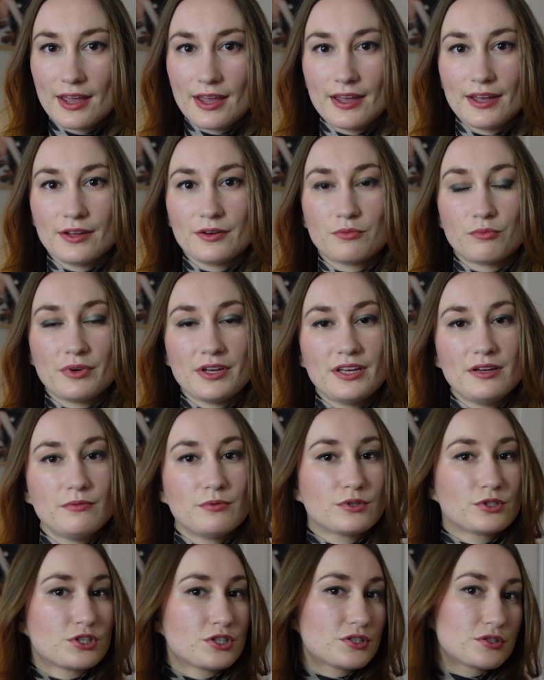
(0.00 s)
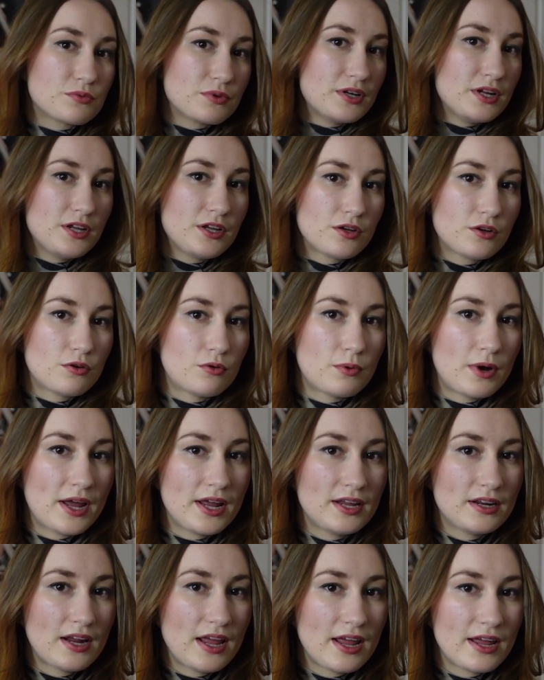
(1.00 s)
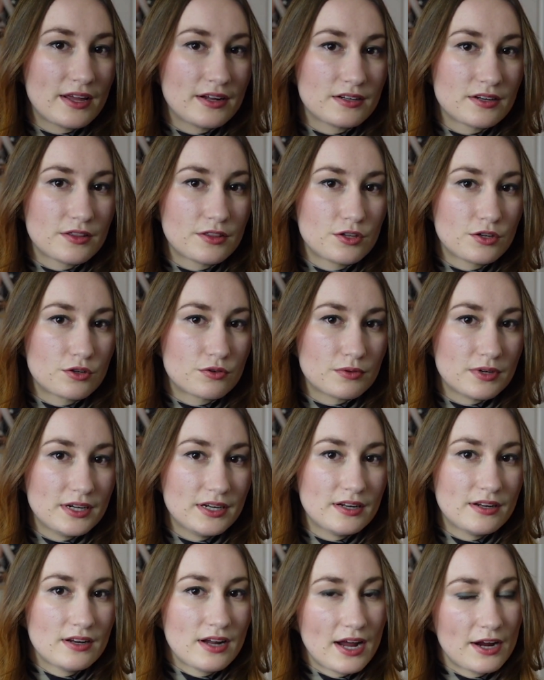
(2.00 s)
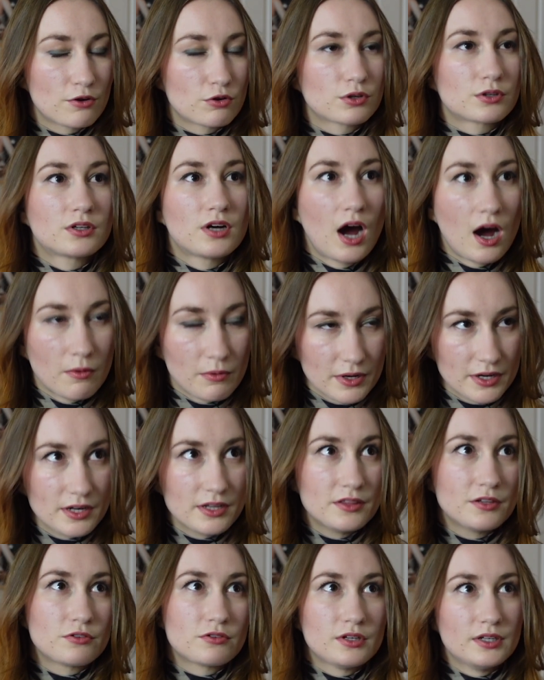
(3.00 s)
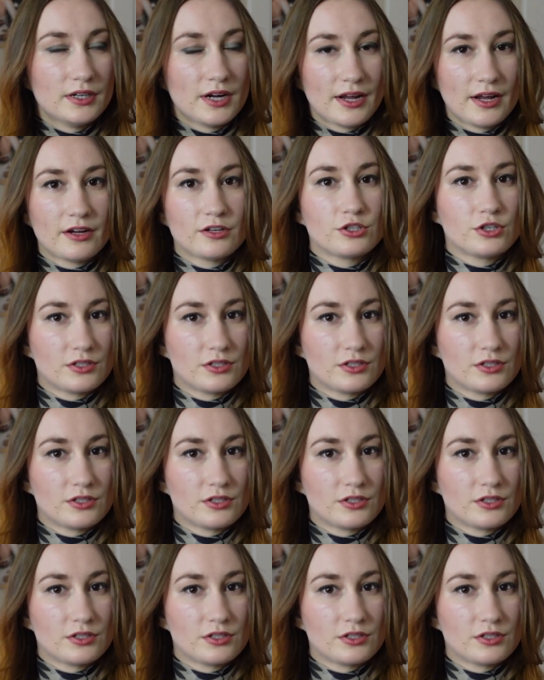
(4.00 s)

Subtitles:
and we were just reading Gawain and the Green Knight, or Gawain and the Green Knight. I